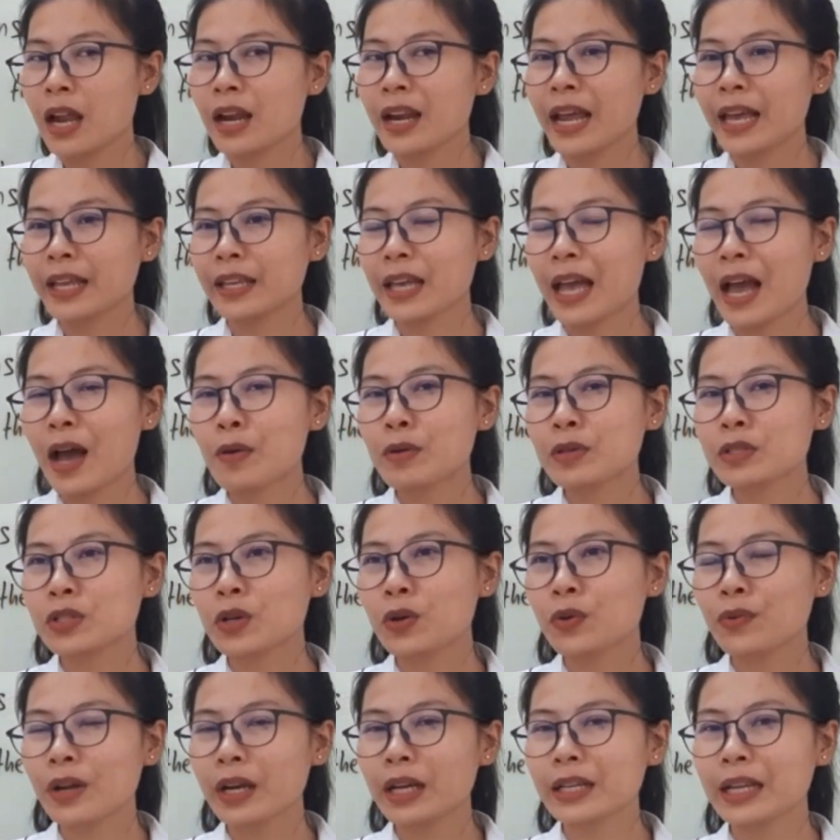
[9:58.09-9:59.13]
Like our
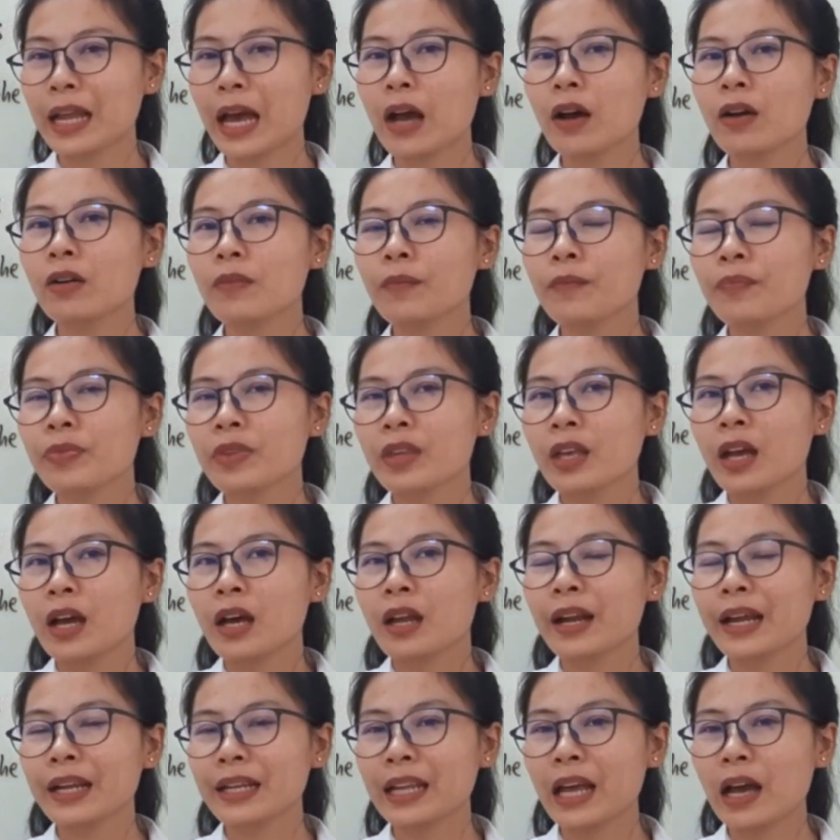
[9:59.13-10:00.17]
school right now
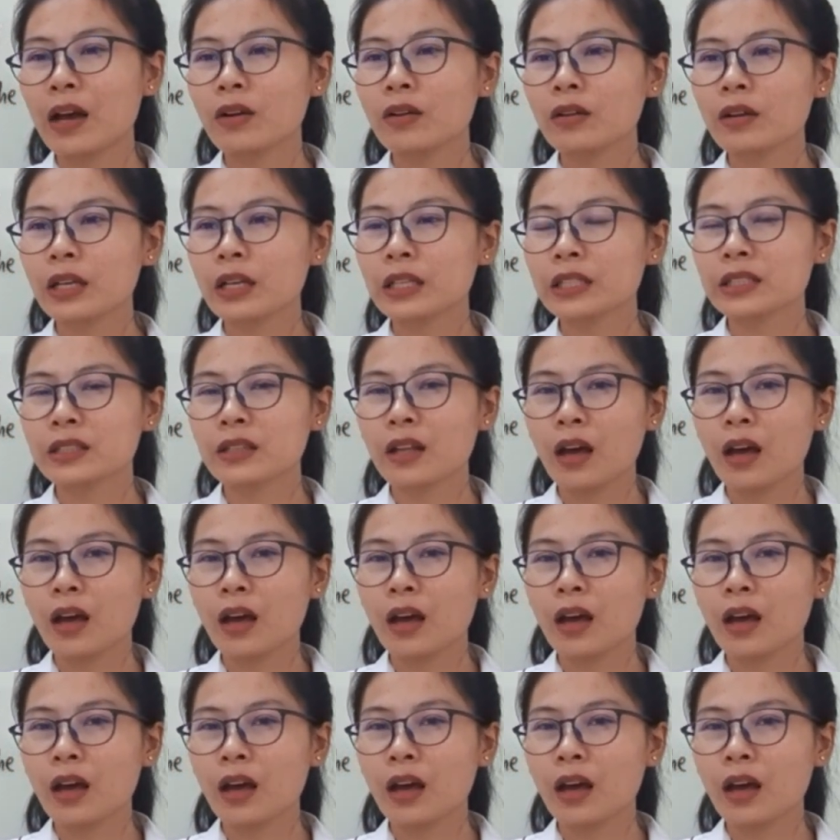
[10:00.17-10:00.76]
it's